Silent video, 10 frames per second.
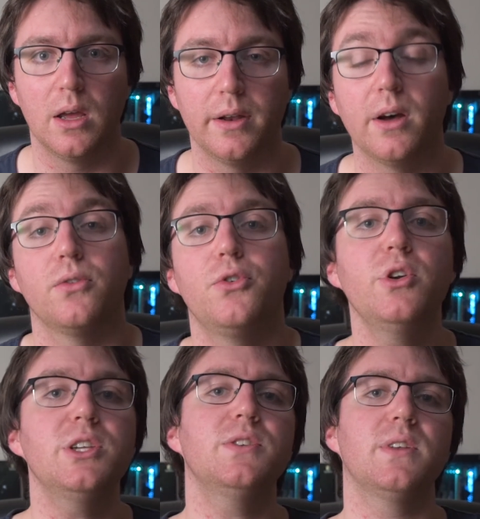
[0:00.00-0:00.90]
Now the
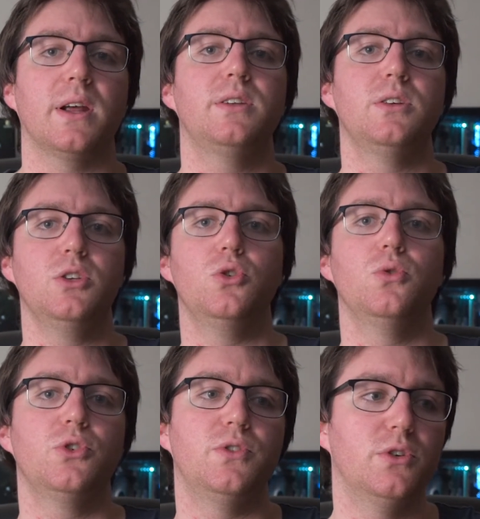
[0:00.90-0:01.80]
reason that I didn't
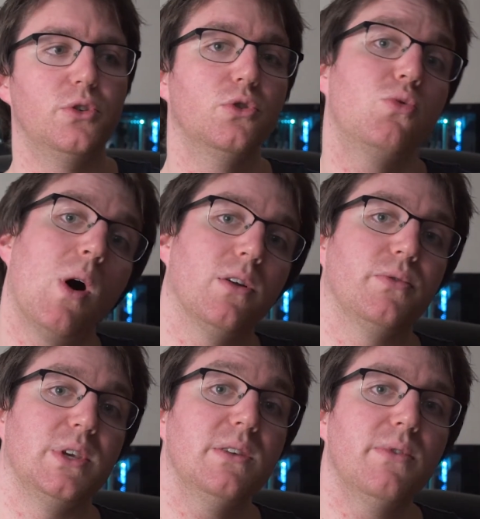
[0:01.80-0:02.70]
use the
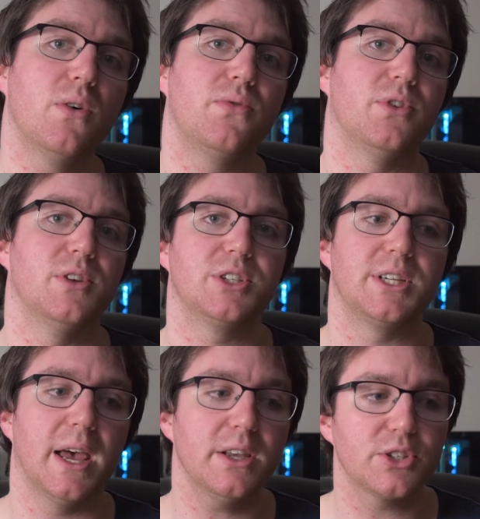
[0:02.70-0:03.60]
212 EVO for this
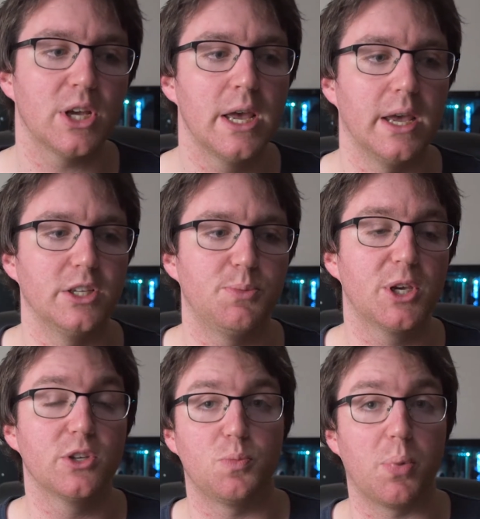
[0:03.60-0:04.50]
test is
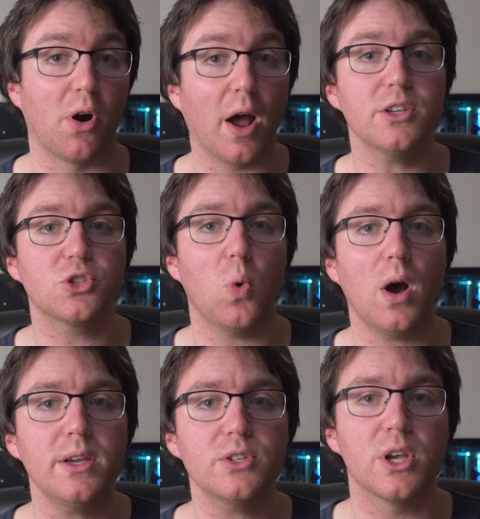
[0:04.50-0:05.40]
because
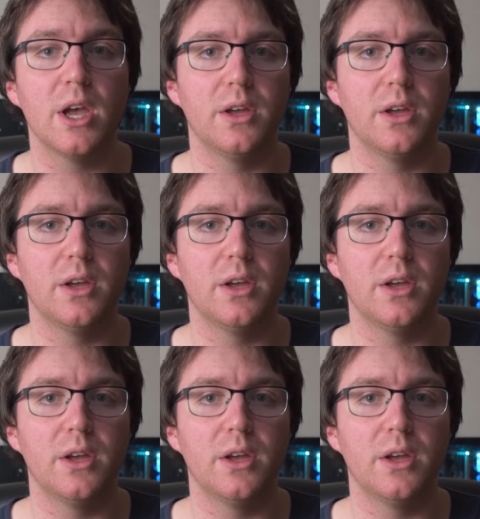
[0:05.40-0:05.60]
price-wise,